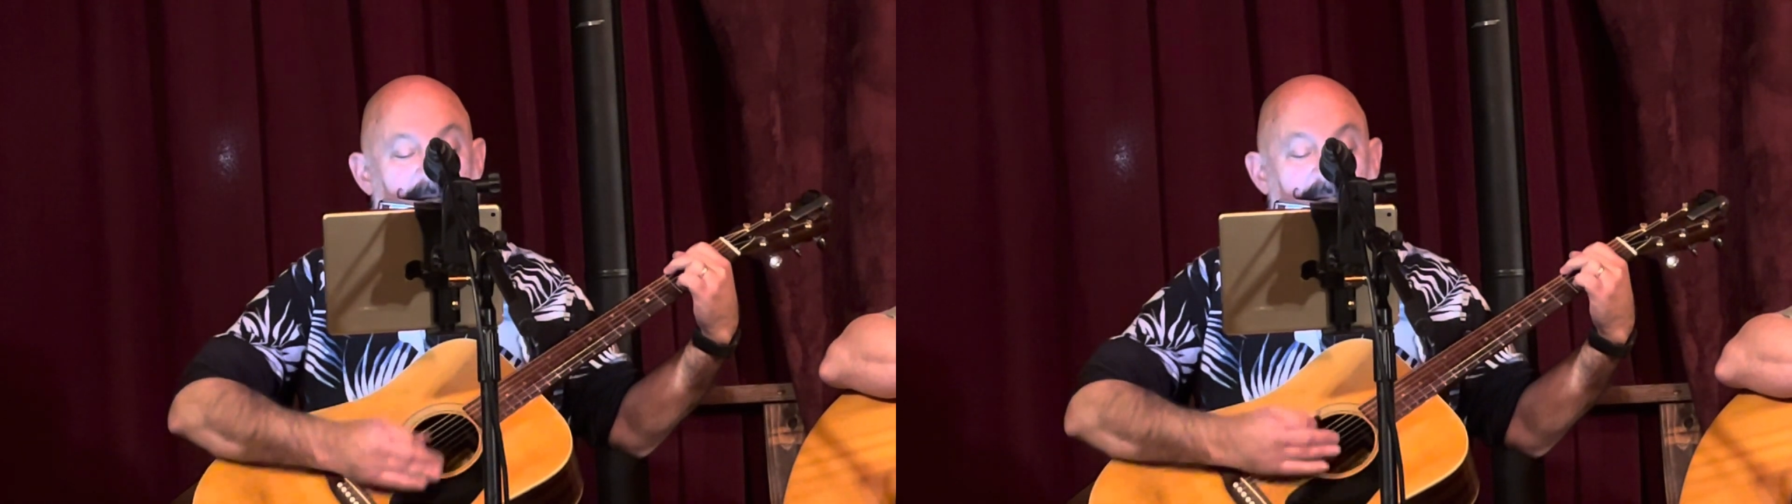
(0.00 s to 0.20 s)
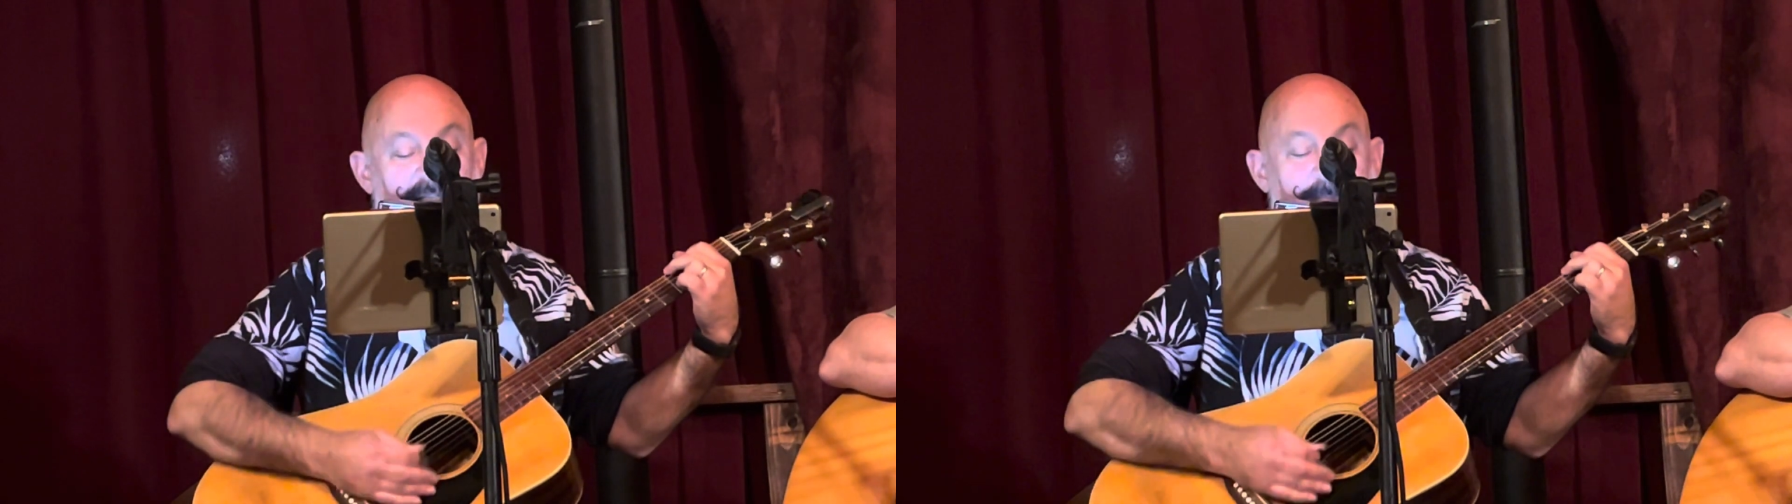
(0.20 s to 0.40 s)

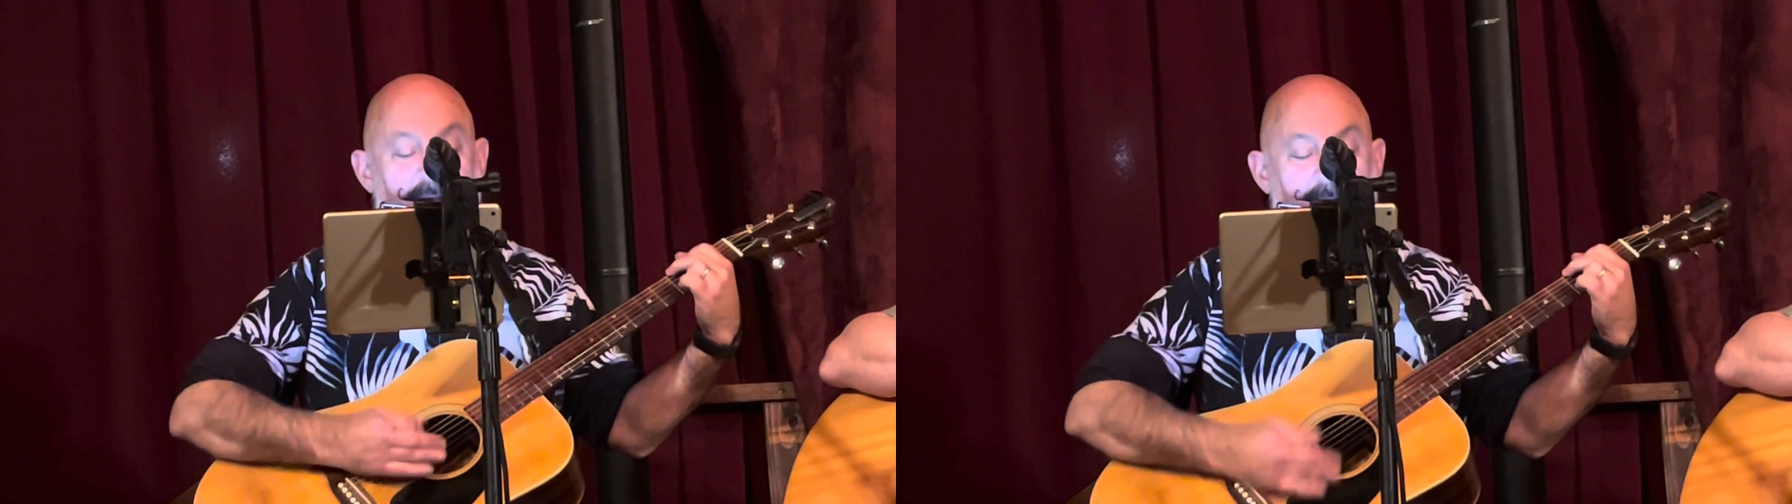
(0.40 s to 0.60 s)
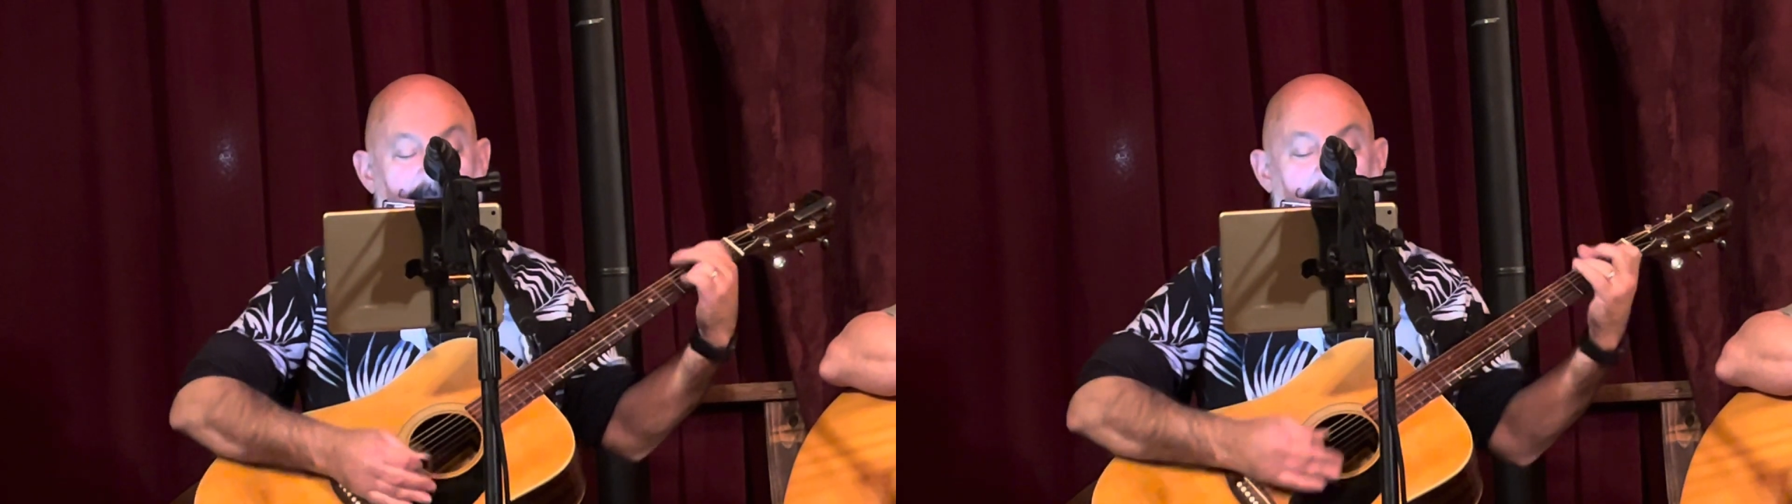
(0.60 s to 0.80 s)
Yes,
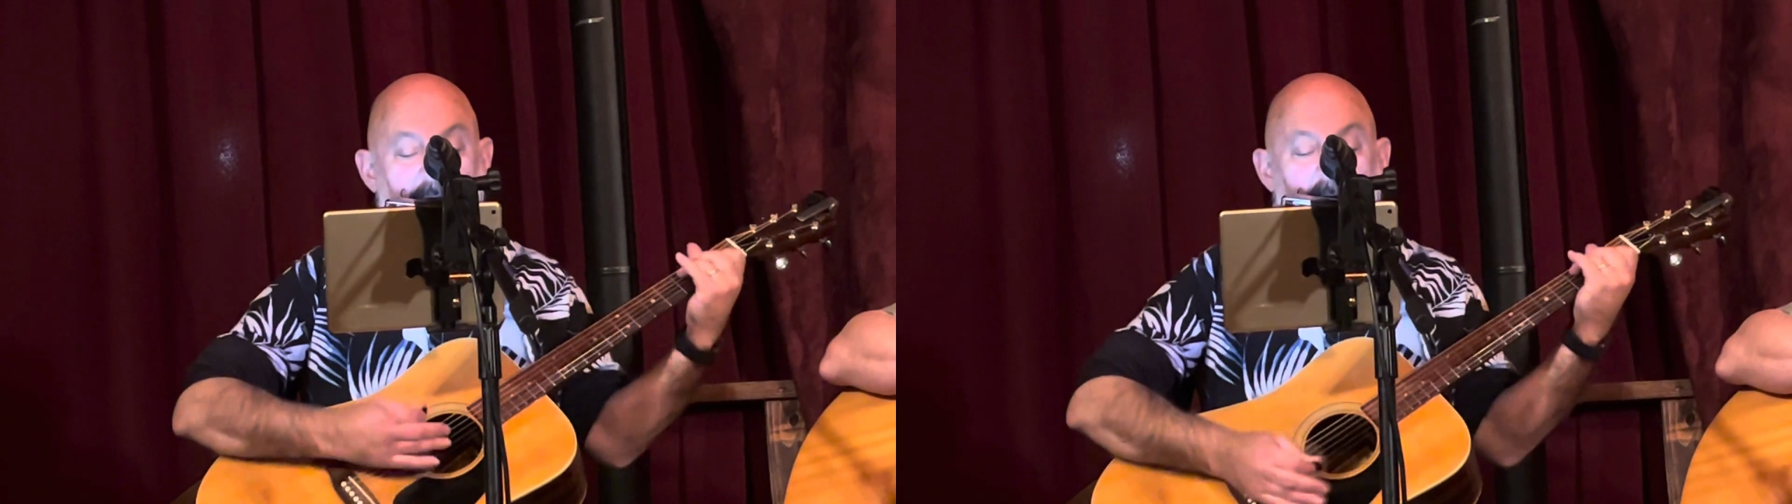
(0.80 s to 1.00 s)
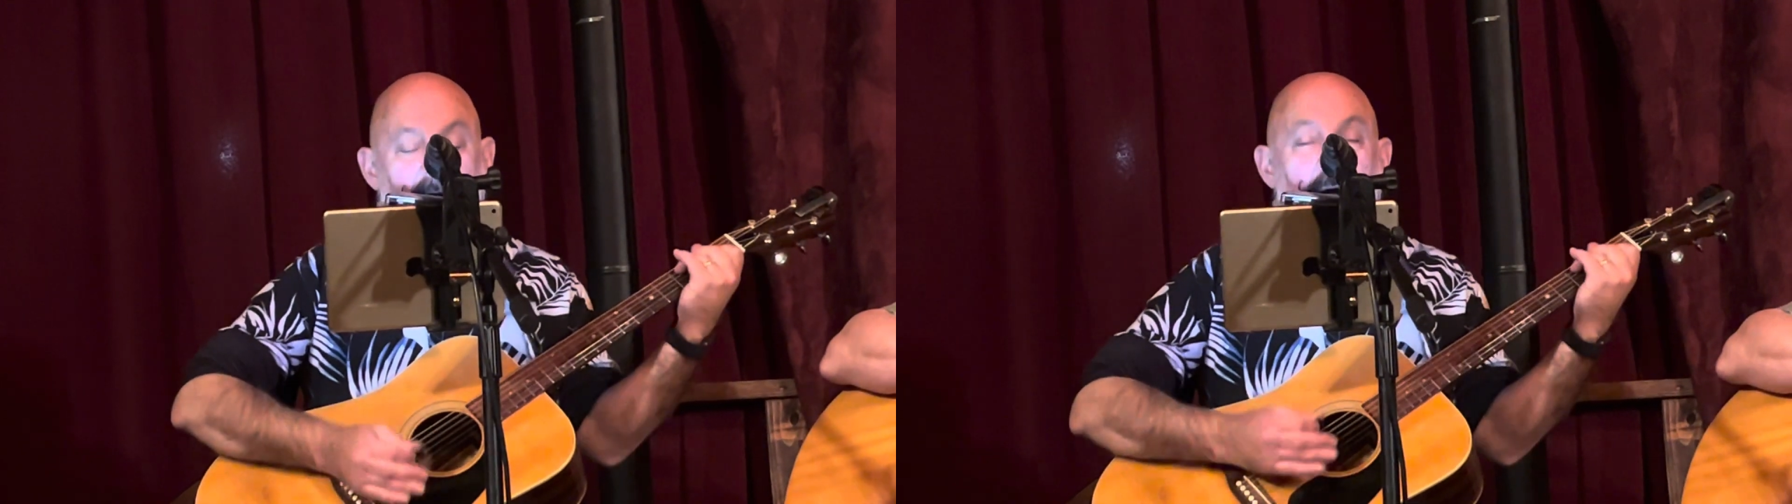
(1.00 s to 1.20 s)

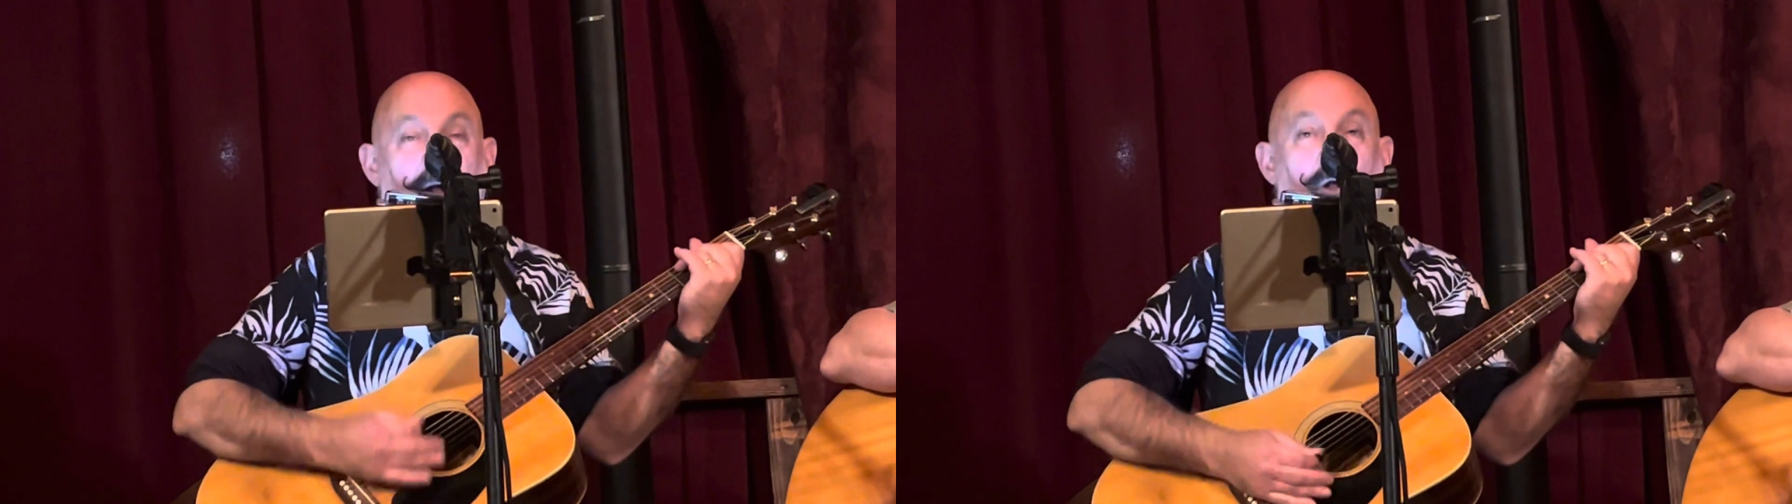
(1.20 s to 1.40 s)
my